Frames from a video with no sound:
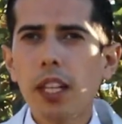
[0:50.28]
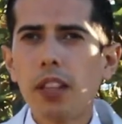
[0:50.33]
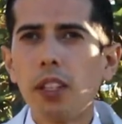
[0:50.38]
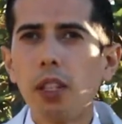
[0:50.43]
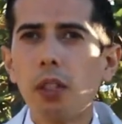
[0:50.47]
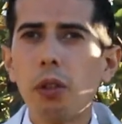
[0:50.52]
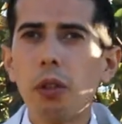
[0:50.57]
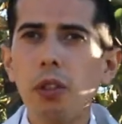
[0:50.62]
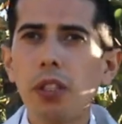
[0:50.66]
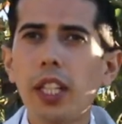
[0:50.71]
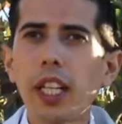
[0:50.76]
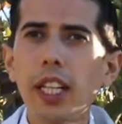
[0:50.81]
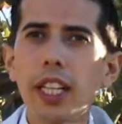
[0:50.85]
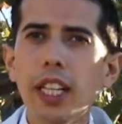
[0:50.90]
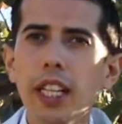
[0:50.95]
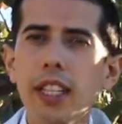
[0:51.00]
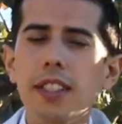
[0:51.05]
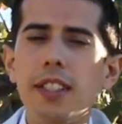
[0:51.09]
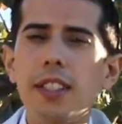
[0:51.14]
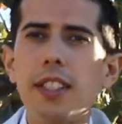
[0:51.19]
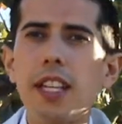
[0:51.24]
the cool thing
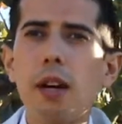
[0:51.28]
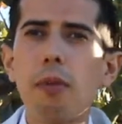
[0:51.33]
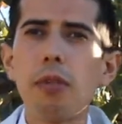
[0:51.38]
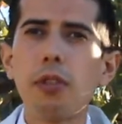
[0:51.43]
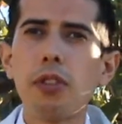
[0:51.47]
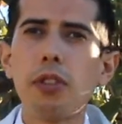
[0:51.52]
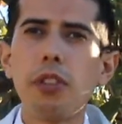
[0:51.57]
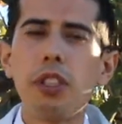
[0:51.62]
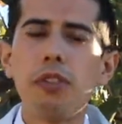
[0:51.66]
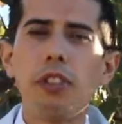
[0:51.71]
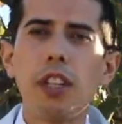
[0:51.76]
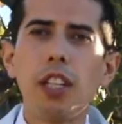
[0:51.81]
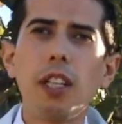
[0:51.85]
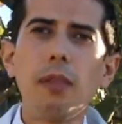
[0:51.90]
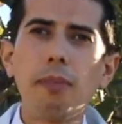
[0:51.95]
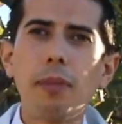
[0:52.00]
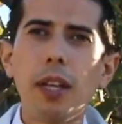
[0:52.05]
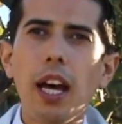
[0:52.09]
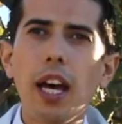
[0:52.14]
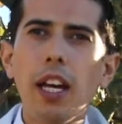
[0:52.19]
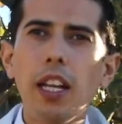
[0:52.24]
is that once you
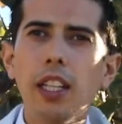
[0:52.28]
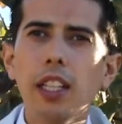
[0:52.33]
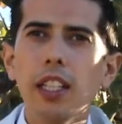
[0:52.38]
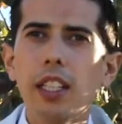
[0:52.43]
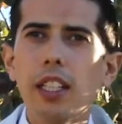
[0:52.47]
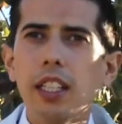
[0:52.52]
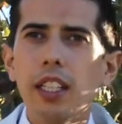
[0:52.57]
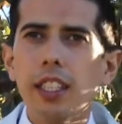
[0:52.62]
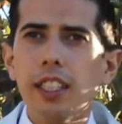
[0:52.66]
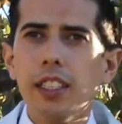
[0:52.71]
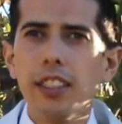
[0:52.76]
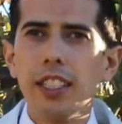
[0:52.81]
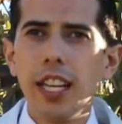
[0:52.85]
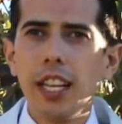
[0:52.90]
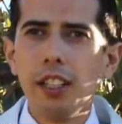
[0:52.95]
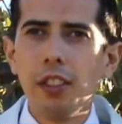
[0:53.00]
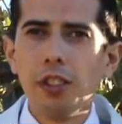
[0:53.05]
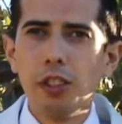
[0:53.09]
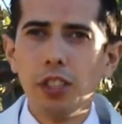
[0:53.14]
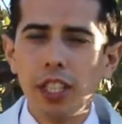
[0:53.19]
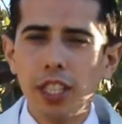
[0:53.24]
develop that,
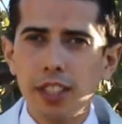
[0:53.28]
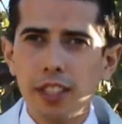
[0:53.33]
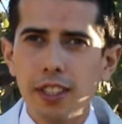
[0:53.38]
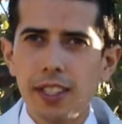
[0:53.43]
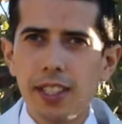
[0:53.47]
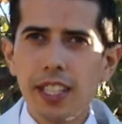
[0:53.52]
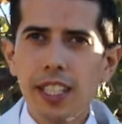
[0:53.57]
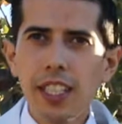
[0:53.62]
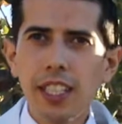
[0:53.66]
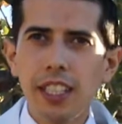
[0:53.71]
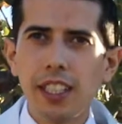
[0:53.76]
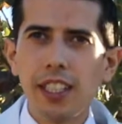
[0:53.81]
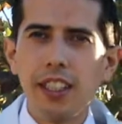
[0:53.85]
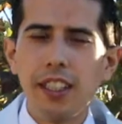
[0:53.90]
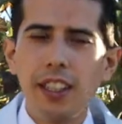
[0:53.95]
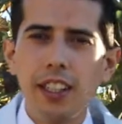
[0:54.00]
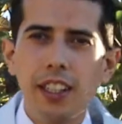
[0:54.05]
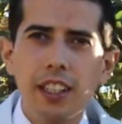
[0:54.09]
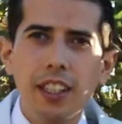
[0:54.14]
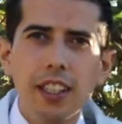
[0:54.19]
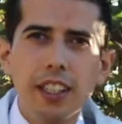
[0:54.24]
then you can
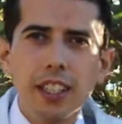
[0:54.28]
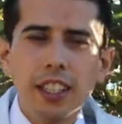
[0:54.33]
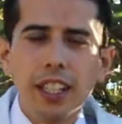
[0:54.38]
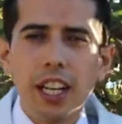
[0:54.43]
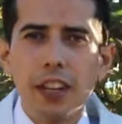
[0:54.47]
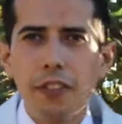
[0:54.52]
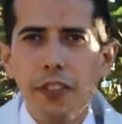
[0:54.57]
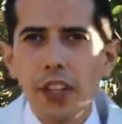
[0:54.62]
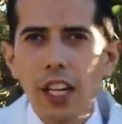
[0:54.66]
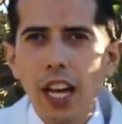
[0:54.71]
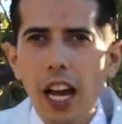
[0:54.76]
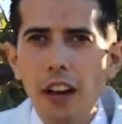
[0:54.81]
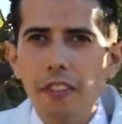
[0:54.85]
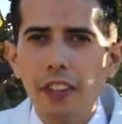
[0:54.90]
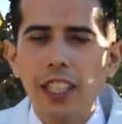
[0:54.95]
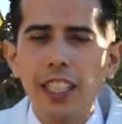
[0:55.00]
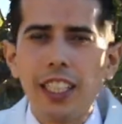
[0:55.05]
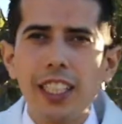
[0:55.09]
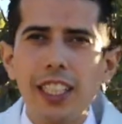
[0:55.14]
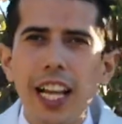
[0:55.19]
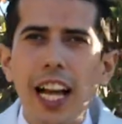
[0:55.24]
see, if you have
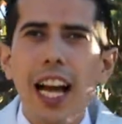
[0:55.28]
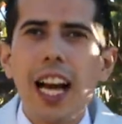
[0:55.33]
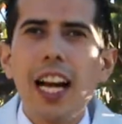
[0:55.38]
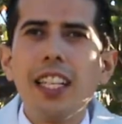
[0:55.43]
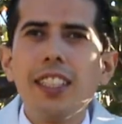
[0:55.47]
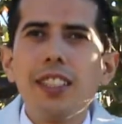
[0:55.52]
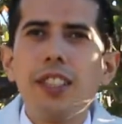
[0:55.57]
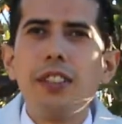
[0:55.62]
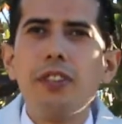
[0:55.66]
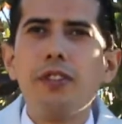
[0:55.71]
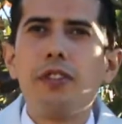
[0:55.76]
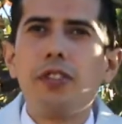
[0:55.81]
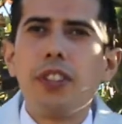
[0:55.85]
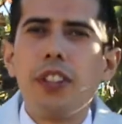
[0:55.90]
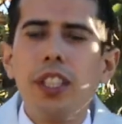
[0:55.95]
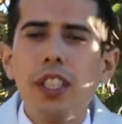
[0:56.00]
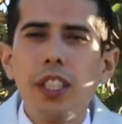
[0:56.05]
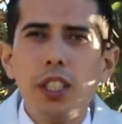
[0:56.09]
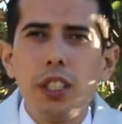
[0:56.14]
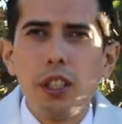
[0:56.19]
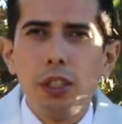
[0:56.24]
a glass in
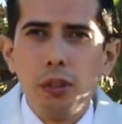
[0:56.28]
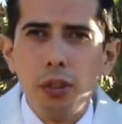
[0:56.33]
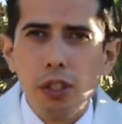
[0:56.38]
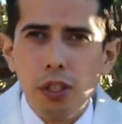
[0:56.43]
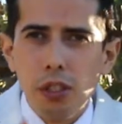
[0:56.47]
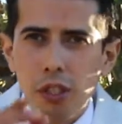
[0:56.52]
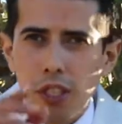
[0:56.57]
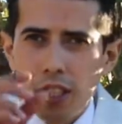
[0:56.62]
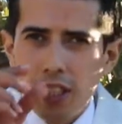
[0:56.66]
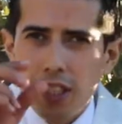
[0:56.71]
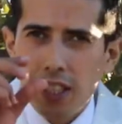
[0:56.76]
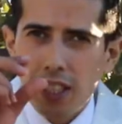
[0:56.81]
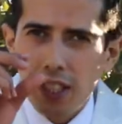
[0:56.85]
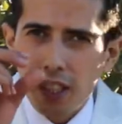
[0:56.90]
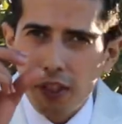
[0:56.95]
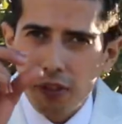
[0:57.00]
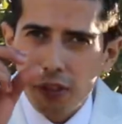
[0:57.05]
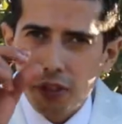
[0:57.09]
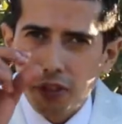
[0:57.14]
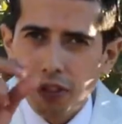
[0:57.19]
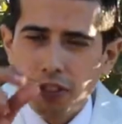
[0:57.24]
front of you and you can see
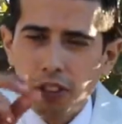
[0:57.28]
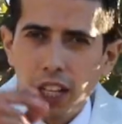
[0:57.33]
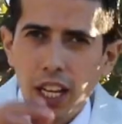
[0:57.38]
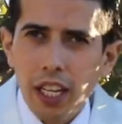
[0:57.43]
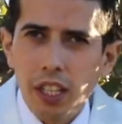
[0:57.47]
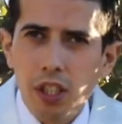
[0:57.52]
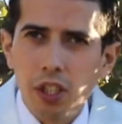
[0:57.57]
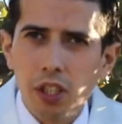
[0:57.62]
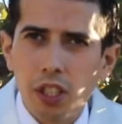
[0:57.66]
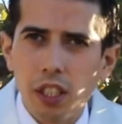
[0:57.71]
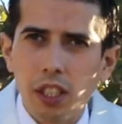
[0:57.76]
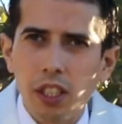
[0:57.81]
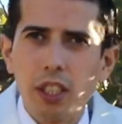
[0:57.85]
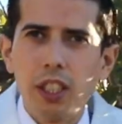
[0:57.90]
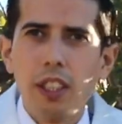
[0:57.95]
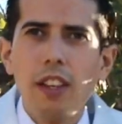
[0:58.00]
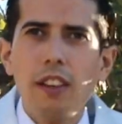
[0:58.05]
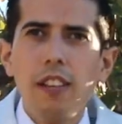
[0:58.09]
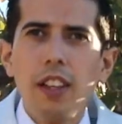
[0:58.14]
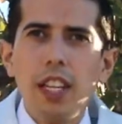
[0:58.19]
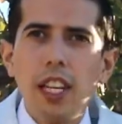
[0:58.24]
the reflection
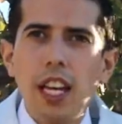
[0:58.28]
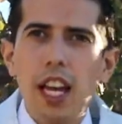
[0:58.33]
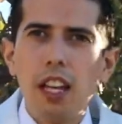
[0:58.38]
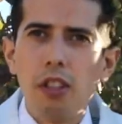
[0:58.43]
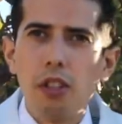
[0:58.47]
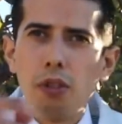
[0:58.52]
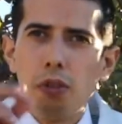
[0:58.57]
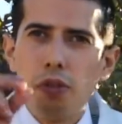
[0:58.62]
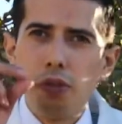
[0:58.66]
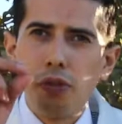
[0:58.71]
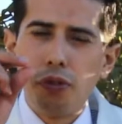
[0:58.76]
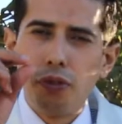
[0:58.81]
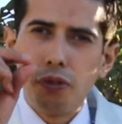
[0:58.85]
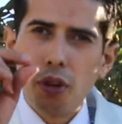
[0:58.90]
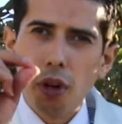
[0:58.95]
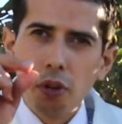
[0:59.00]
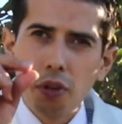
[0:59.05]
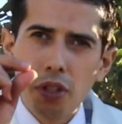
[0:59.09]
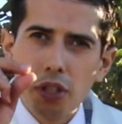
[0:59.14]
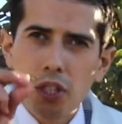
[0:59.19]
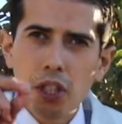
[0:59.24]
and you
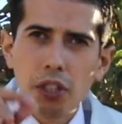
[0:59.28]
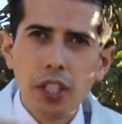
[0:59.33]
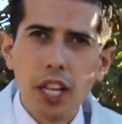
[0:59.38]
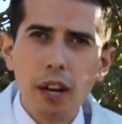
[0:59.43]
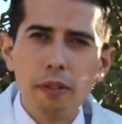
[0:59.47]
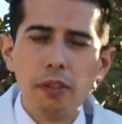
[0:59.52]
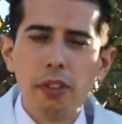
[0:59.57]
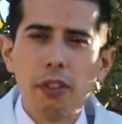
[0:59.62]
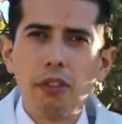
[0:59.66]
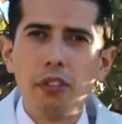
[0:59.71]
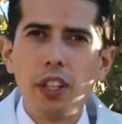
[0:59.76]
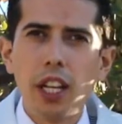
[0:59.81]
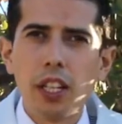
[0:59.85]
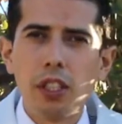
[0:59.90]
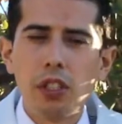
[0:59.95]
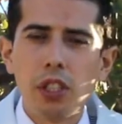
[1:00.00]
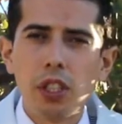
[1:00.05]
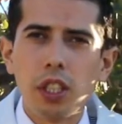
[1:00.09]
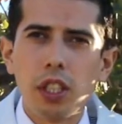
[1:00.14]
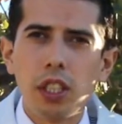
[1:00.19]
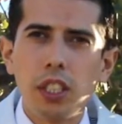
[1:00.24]
focus on that
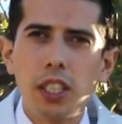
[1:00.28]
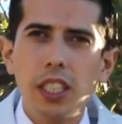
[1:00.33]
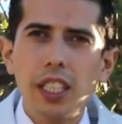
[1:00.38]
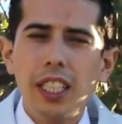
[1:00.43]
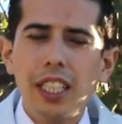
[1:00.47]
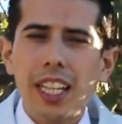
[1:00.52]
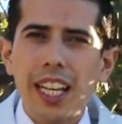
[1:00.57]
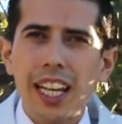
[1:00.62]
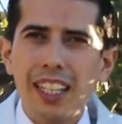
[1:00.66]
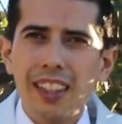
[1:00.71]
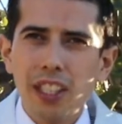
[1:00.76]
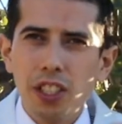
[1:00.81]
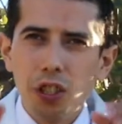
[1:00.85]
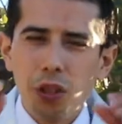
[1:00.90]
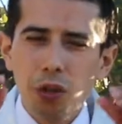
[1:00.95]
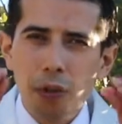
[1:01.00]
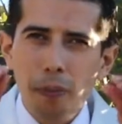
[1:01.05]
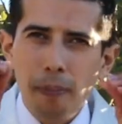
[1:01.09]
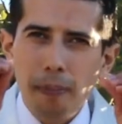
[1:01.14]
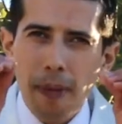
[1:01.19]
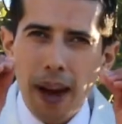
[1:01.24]
reflection, and then
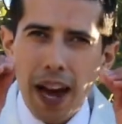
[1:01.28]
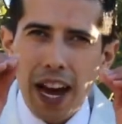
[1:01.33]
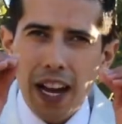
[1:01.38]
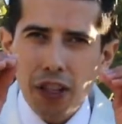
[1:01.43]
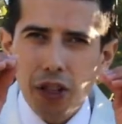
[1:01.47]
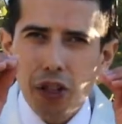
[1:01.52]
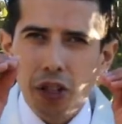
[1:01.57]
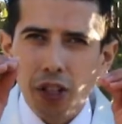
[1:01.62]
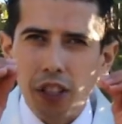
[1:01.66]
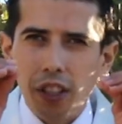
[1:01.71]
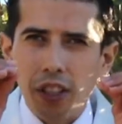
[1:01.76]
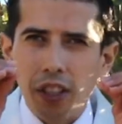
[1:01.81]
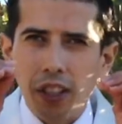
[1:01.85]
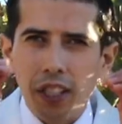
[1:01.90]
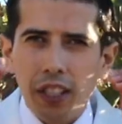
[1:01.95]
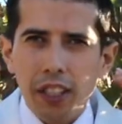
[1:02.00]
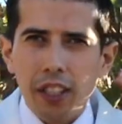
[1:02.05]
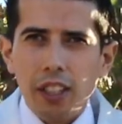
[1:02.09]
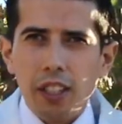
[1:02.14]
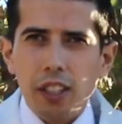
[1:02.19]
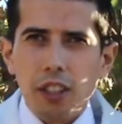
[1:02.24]
you imagine
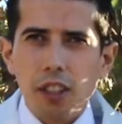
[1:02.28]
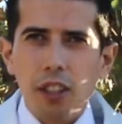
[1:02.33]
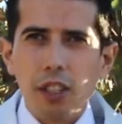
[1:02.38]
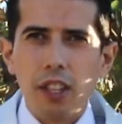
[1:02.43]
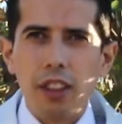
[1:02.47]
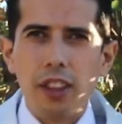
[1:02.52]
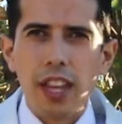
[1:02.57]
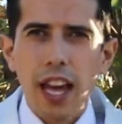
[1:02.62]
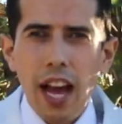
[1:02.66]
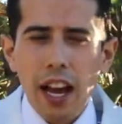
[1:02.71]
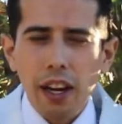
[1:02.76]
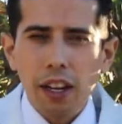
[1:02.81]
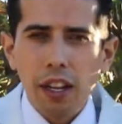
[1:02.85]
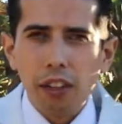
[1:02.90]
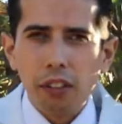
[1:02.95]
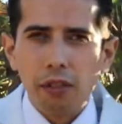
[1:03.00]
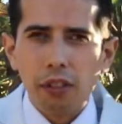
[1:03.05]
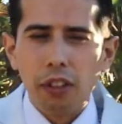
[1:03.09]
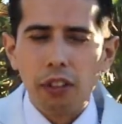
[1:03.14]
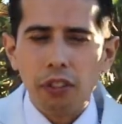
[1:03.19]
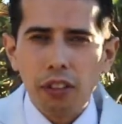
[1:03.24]
that
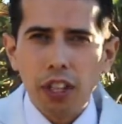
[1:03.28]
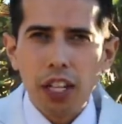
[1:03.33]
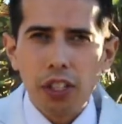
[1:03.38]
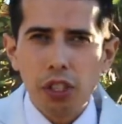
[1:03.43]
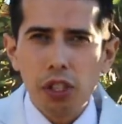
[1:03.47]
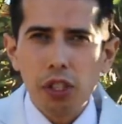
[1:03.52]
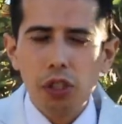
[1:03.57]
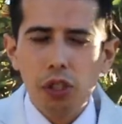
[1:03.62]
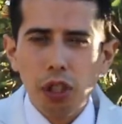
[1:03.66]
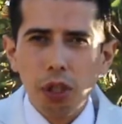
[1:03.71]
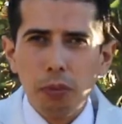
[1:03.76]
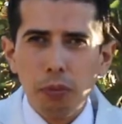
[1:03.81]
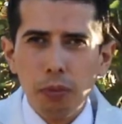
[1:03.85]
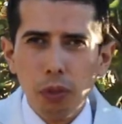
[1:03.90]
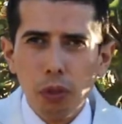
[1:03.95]
reflection to